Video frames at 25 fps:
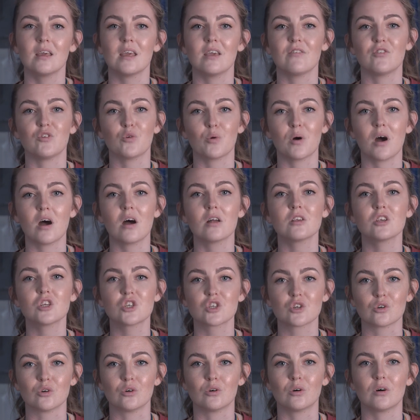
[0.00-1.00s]
If you are
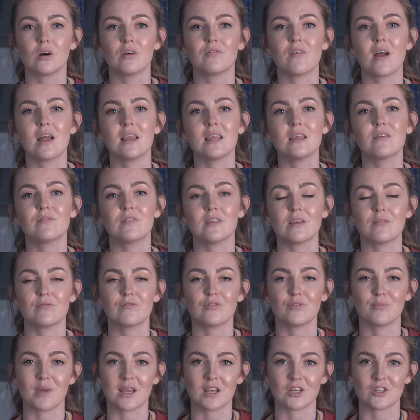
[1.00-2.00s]
unsure of any of the
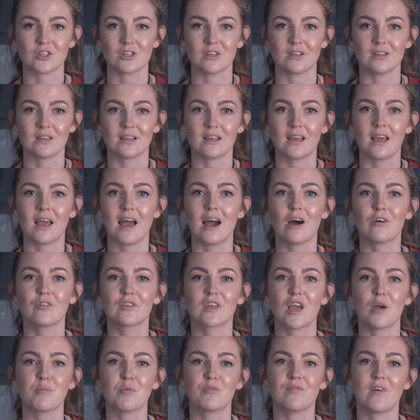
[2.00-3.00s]
information,
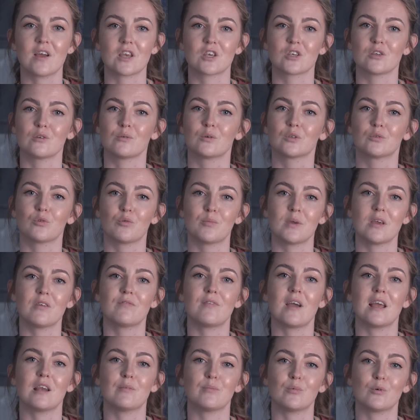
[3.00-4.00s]
healthcare professionals will be
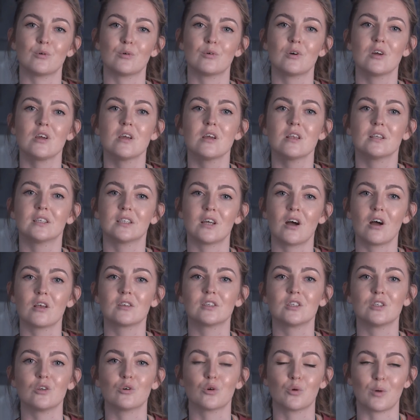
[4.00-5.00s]
available to
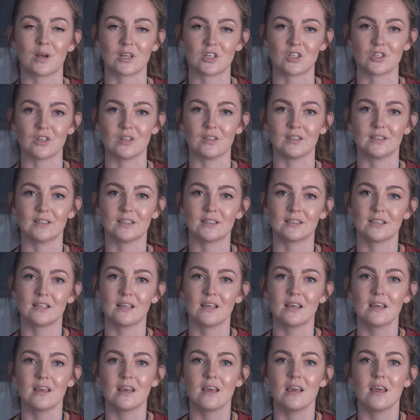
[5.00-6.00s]
answer your questions.
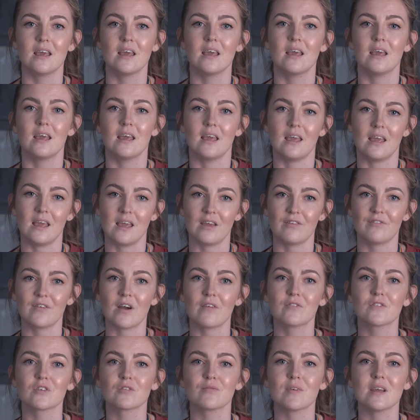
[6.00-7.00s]
If
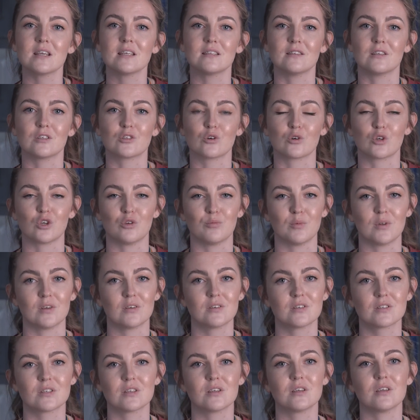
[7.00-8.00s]
after reading the
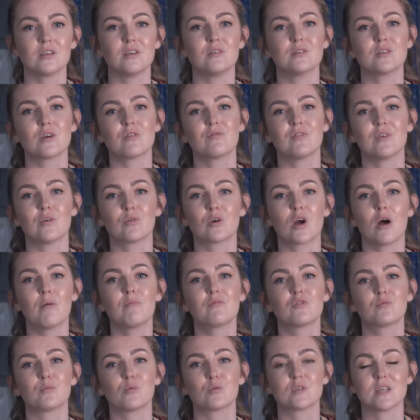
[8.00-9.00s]
document, you don't feel
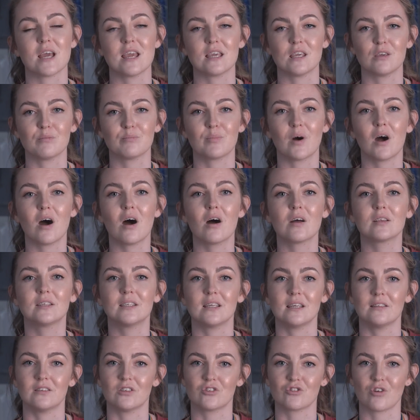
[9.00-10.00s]
comfortable taking
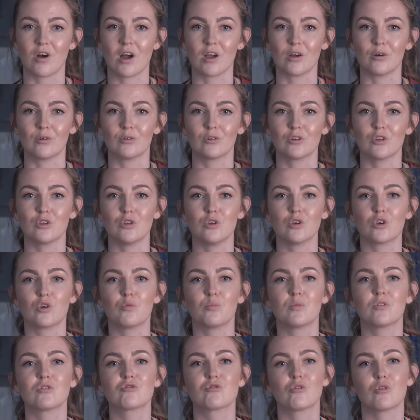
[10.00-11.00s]
part in the trial, you
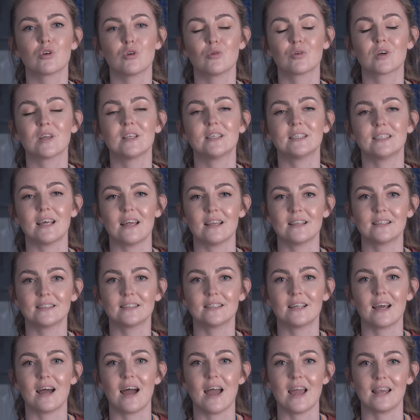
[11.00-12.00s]
can withdraw your
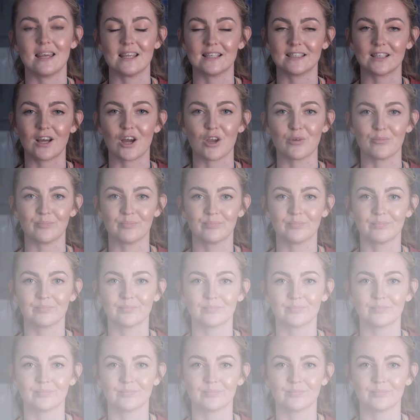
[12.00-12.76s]
consent at any time.